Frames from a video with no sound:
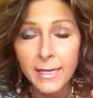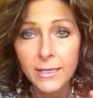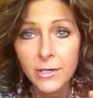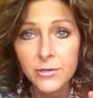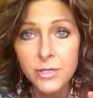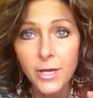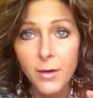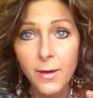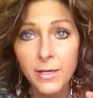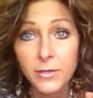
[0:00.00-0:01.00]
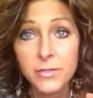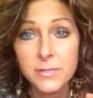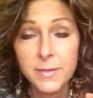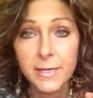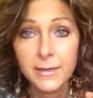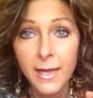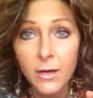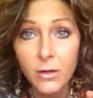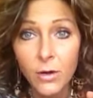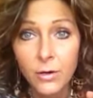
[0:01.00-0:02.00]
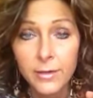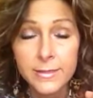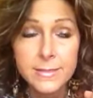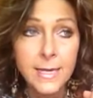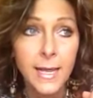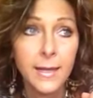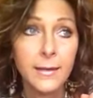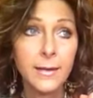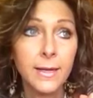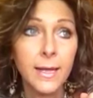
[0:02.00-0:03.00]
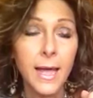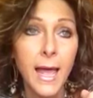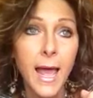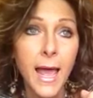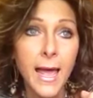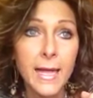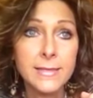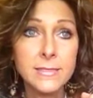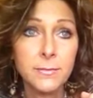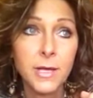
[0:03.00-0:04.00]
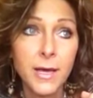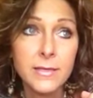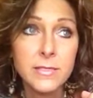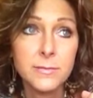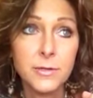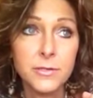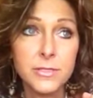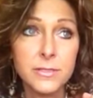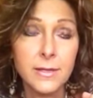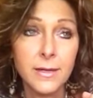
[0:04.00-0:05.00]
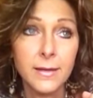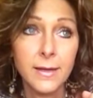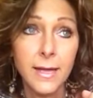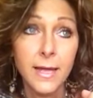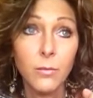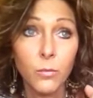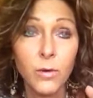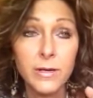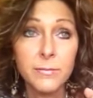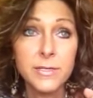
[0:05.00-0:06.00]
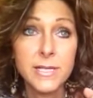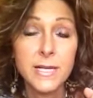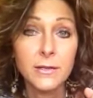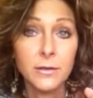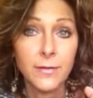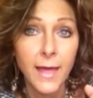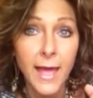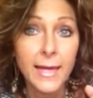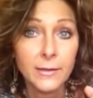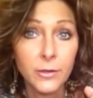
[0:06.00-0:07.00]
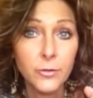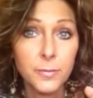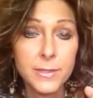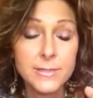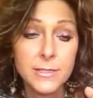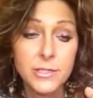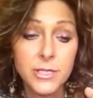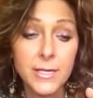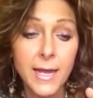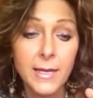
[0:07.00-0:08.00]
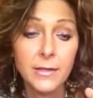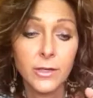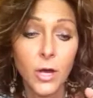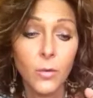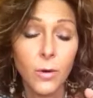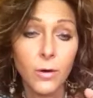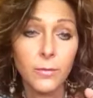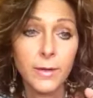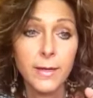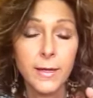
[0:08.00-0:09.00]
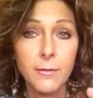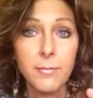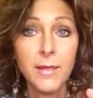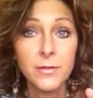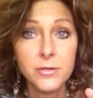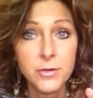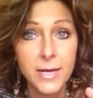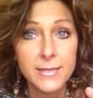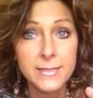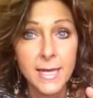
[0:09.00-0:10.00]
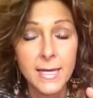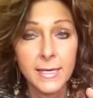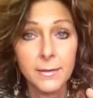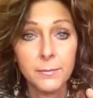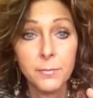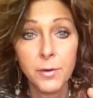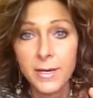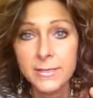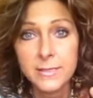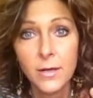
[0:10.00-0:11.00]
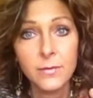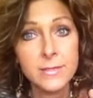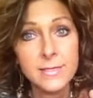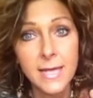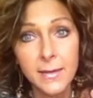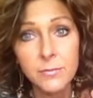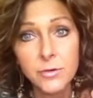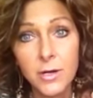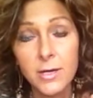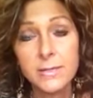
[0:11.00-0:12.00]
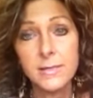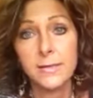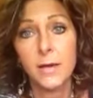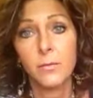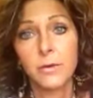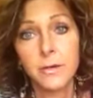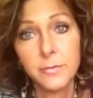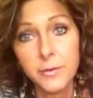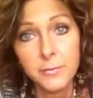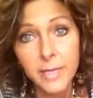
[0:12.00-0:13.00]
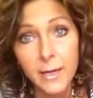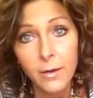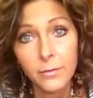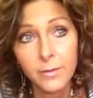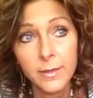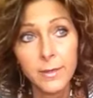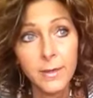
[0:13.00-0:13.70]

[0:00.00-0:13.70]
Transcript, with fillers: Years ago, I used to be a nail artist, and I had some customers, one in particular that had lupus, and she had had to go on methotrexate and prednisone, the same drugs that they wanted to put me on,